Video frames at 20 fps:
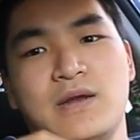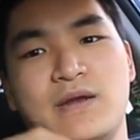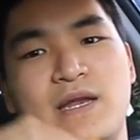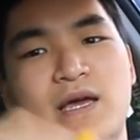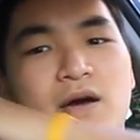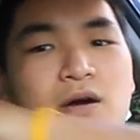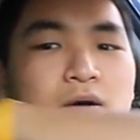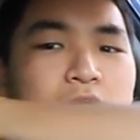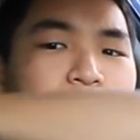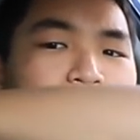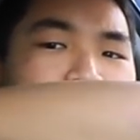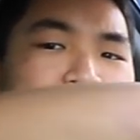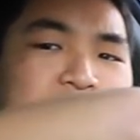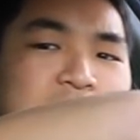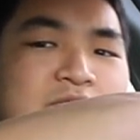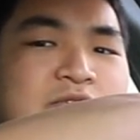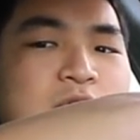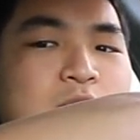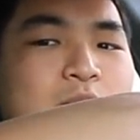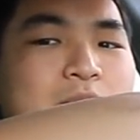Now,
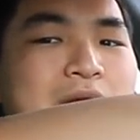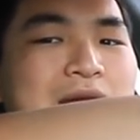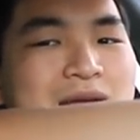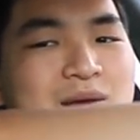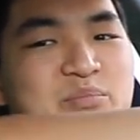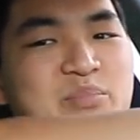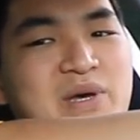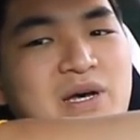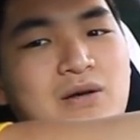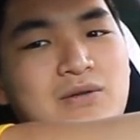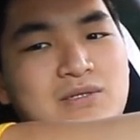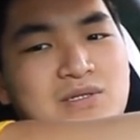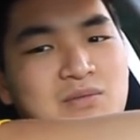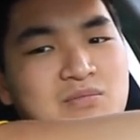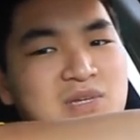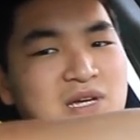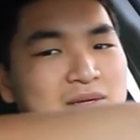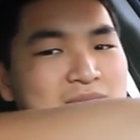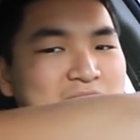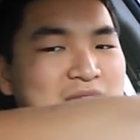also if you're wearing a belt,
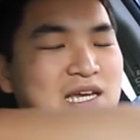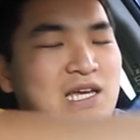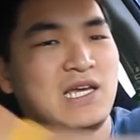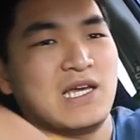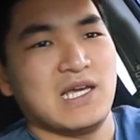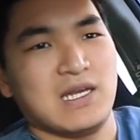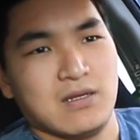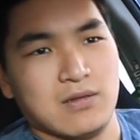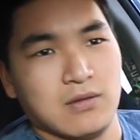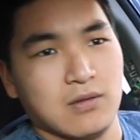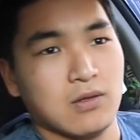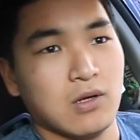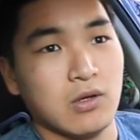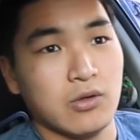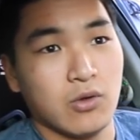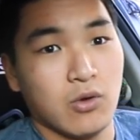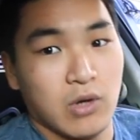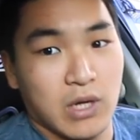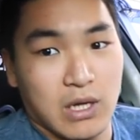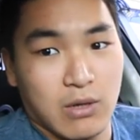sometimes that can get a little
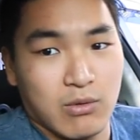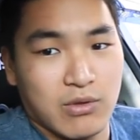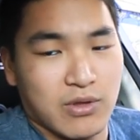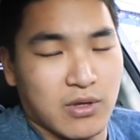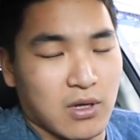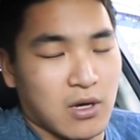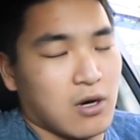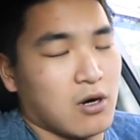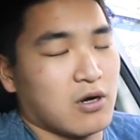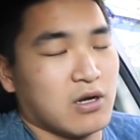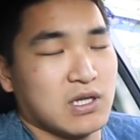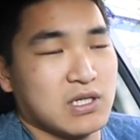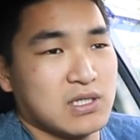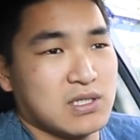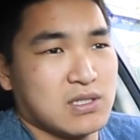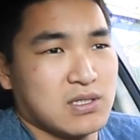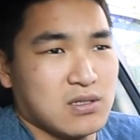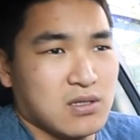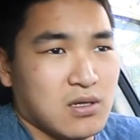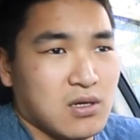annoying with the
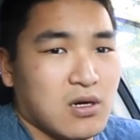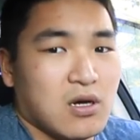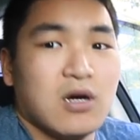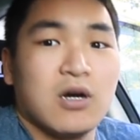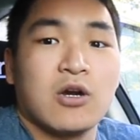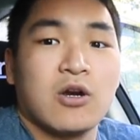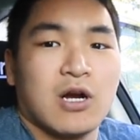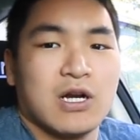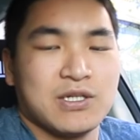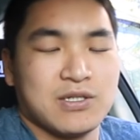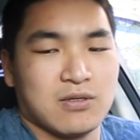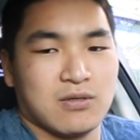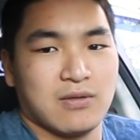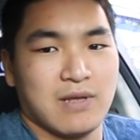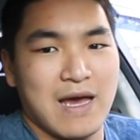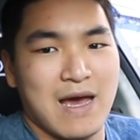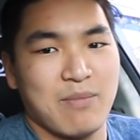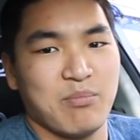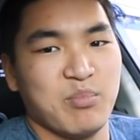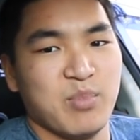harness across your
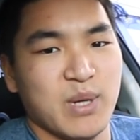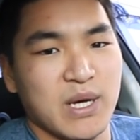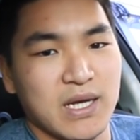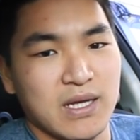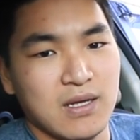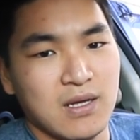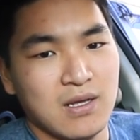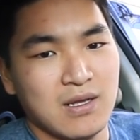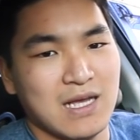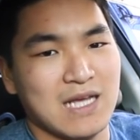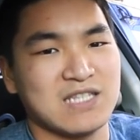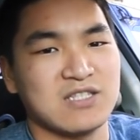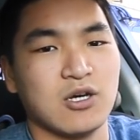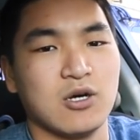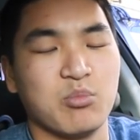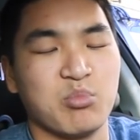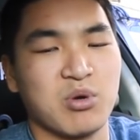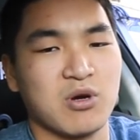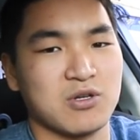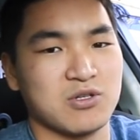lap, but that's
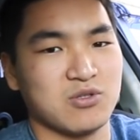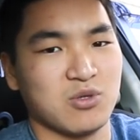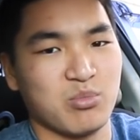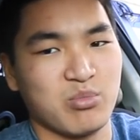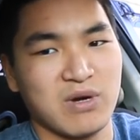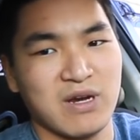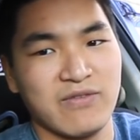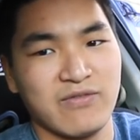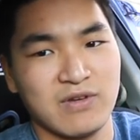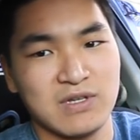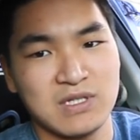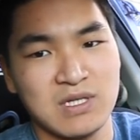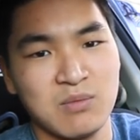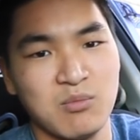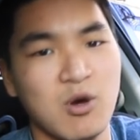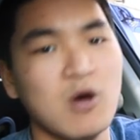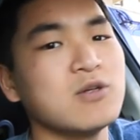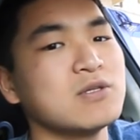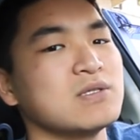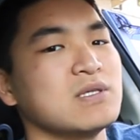all personal preference.
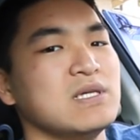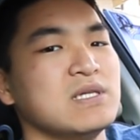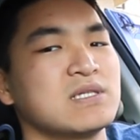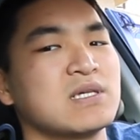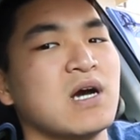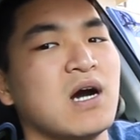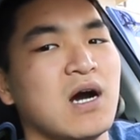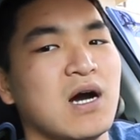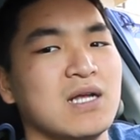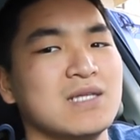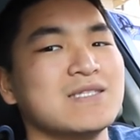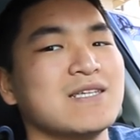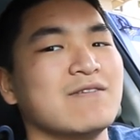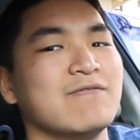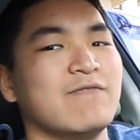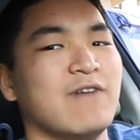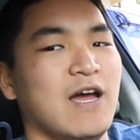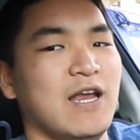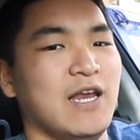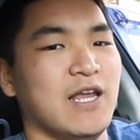Most of these cons
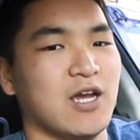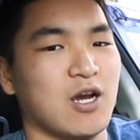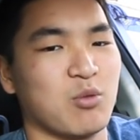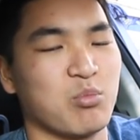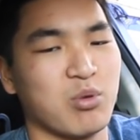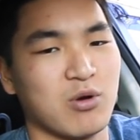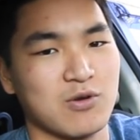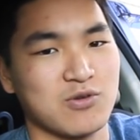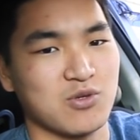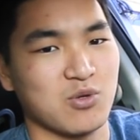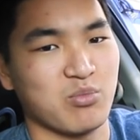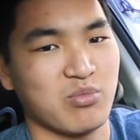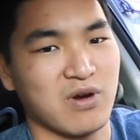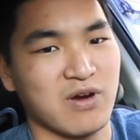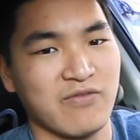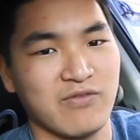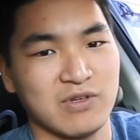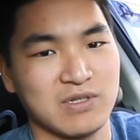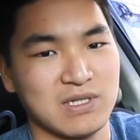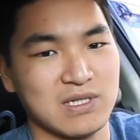I'm finding are personal
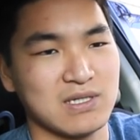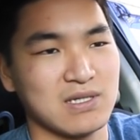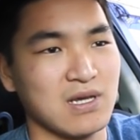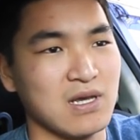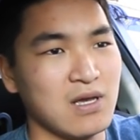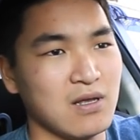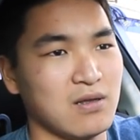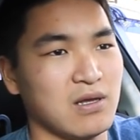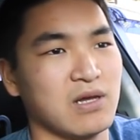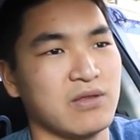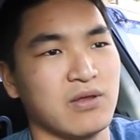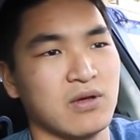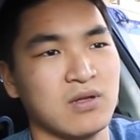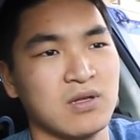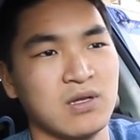preferences, like the